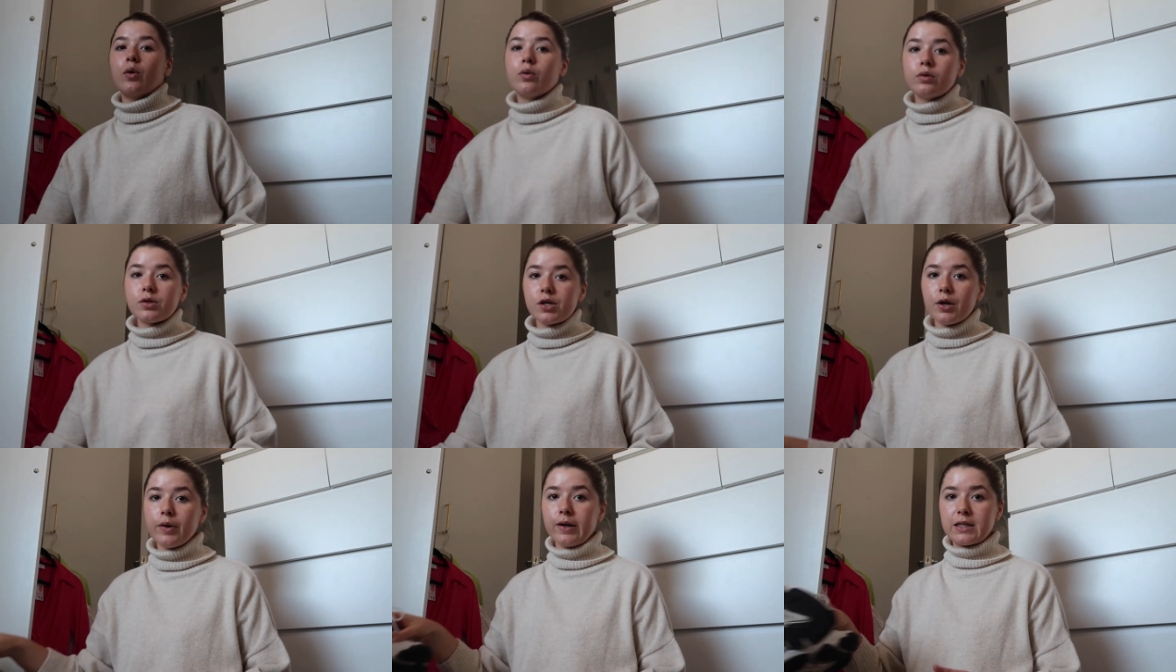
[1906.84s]

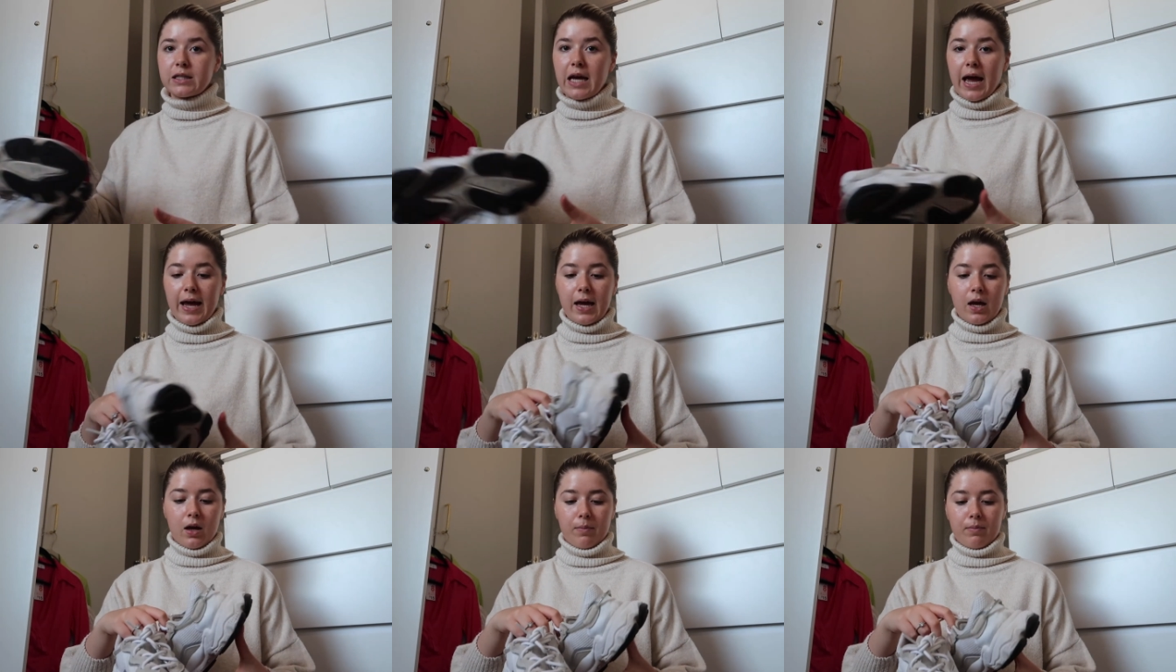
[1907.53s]
also
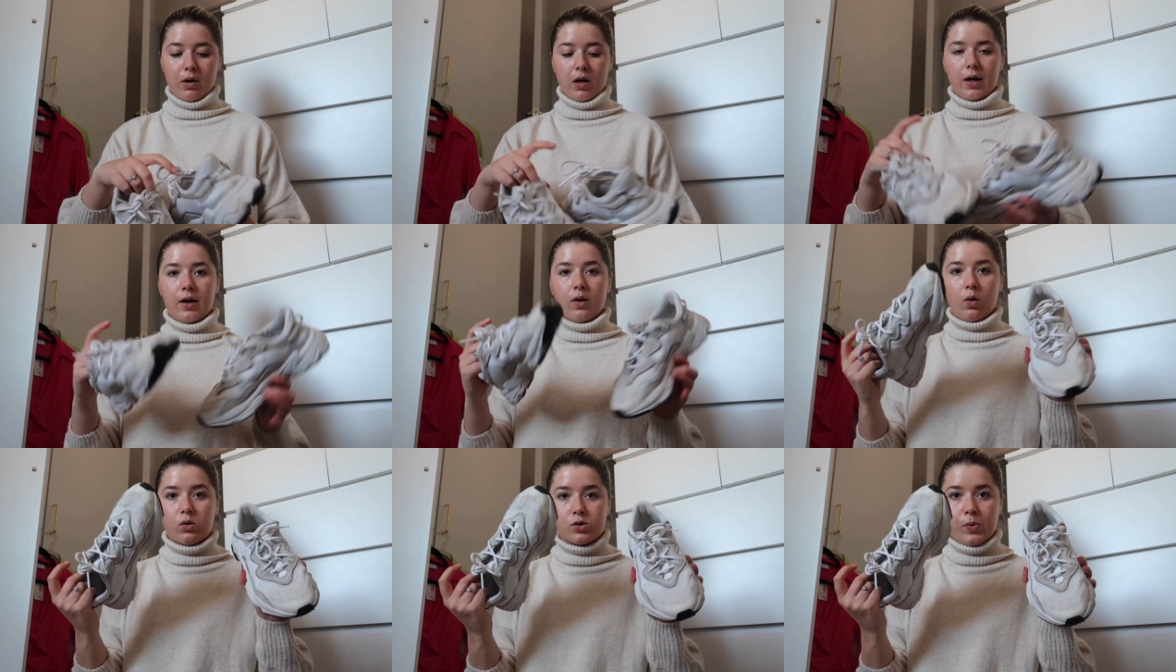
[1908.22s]
take my
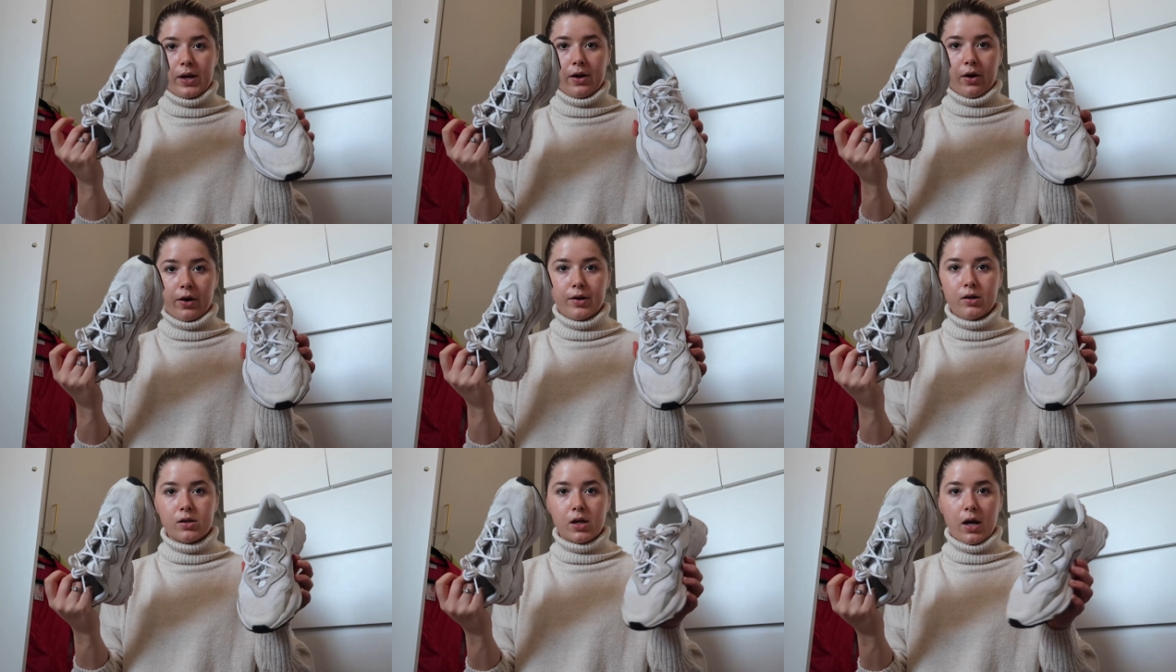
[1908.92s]
Oswego's.